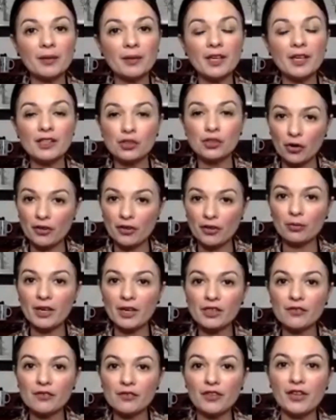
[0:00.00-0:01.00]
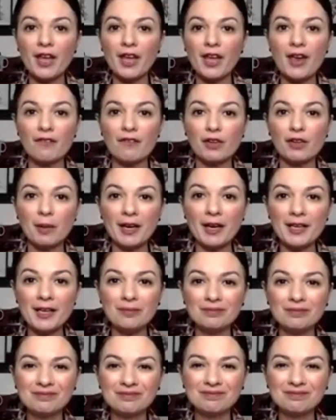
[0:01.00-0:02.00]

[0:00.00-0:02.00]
but enjoy the rest of your day, everybody.